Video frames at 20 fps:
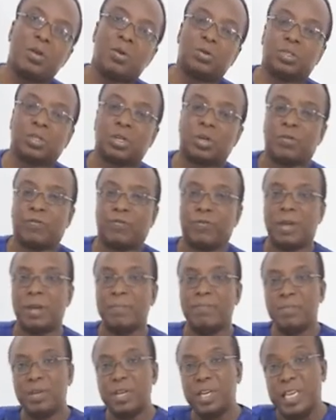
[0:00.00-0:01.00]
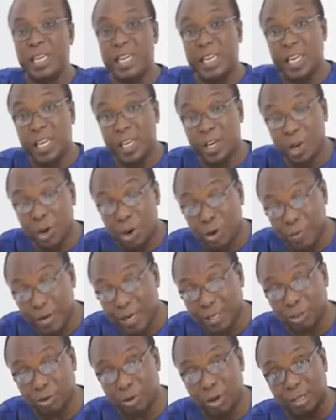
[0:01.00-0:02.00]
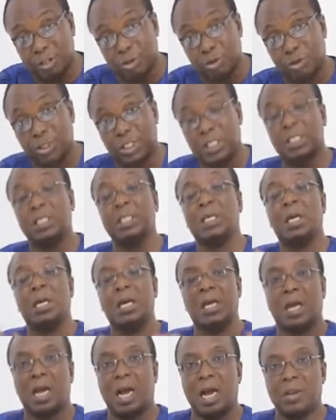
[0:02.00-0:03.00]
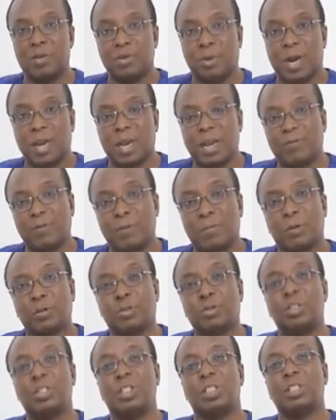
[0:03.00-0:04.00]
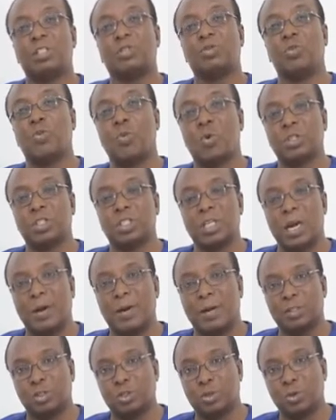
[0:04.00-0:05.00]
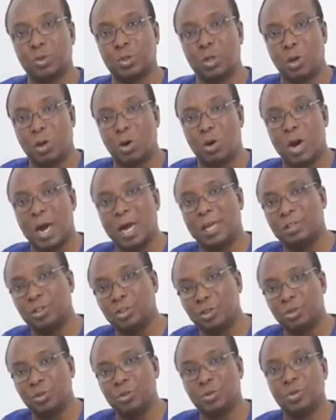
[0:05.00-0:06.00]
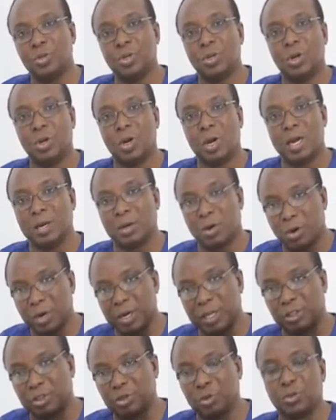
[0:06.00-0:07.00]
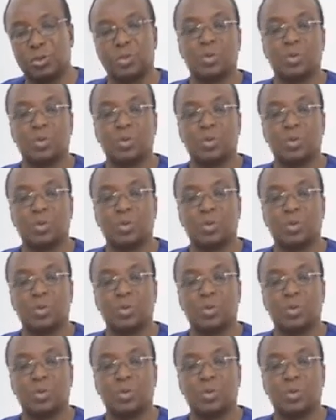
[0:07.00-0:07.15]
sort of medium that you are using, and you can have opportunity to watch our shows, Law and You and other shows.